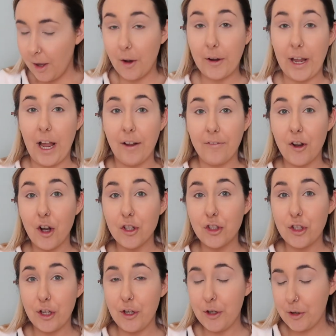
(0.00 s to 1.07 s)
Okay, I've got
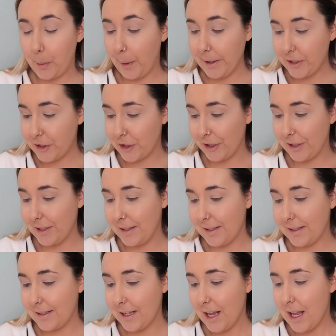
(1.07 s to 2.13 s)
2
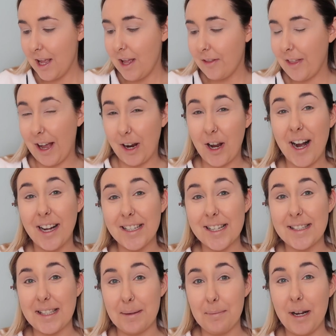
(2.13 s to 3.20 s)
questions that are kind of
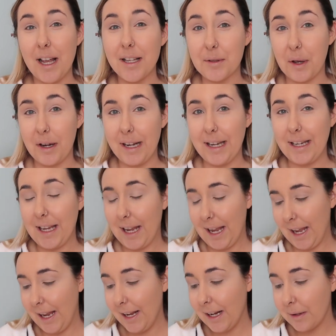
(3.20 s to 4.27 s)
similar, so I'll link it
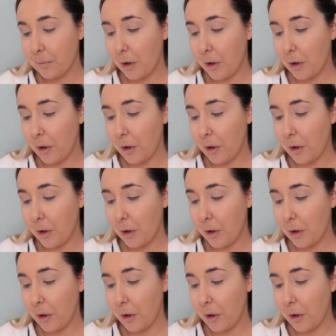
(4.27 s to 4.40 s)
in.